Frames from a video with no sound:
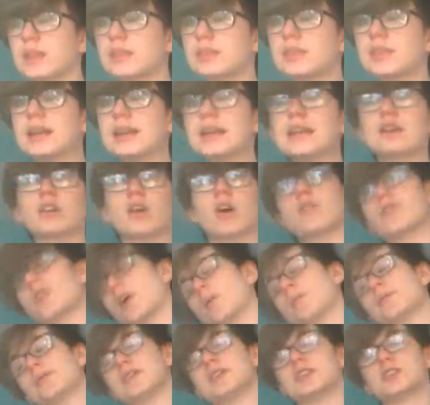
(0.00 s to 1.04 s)
The leader of the
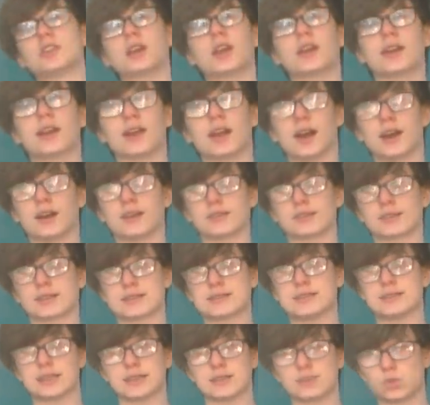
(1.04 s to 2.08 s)
opposition can ask
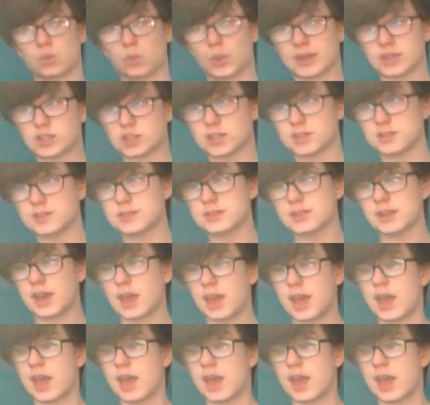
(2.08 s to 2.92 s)
6 questions.